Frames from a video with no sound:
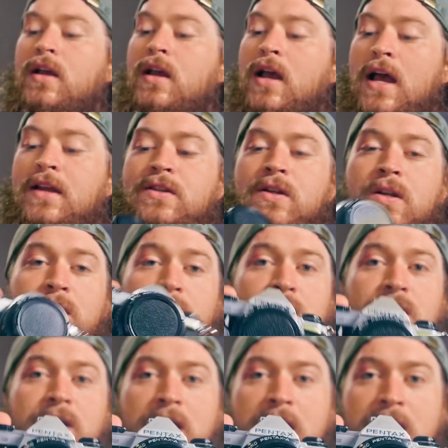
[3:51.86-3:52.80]
As you can
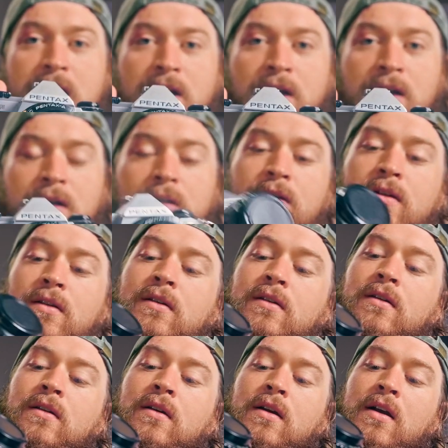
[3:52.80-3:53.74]
see here,
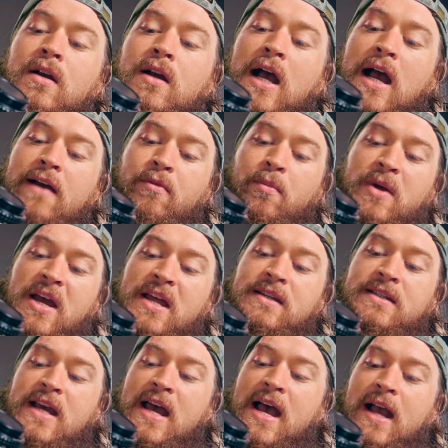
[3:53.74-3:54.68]
I have a
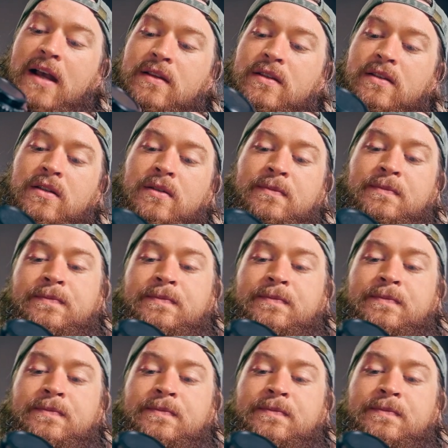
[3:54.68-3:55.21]
Pentax,